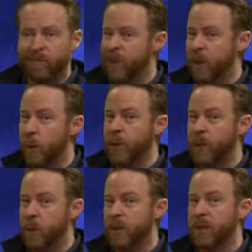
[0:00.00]
It's always a
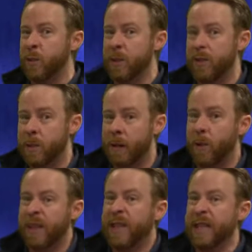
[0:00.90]
good question to wonder about
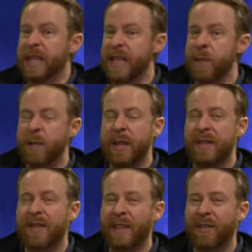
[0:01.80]
what things eat
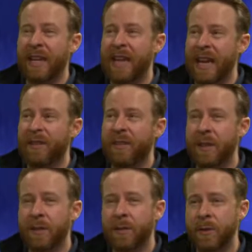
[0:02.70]
because if they can't
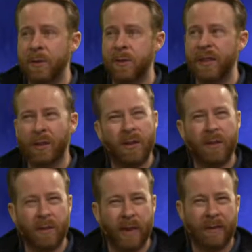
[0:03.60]
find their food, it's hard
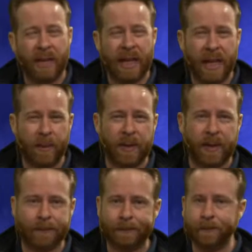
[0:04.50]
to survive in that
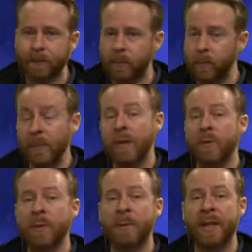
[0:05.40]
habitat.
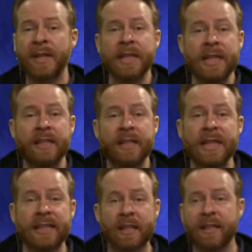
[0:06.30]
So remember, they can eat
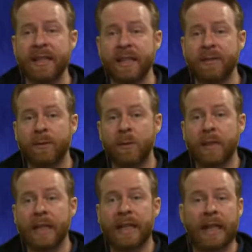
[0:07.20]
things out of the sea floor
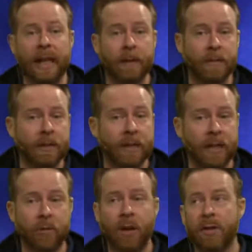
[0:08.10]
like clams
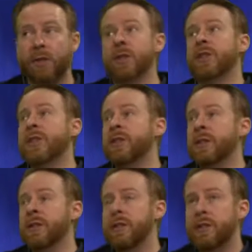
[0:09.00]
and other
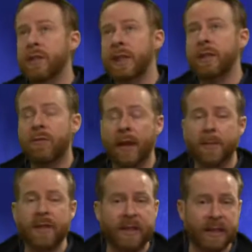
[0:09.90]
crustaceans like
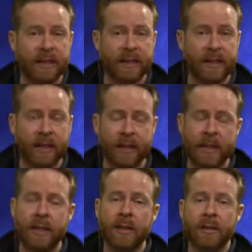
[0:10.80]
crabs and things like that.
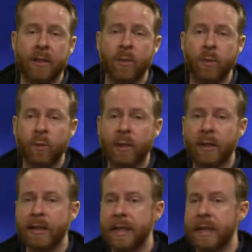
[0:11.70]
So
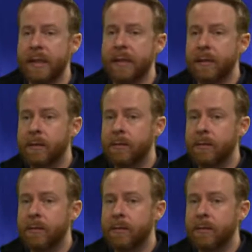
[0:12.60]
they'll eat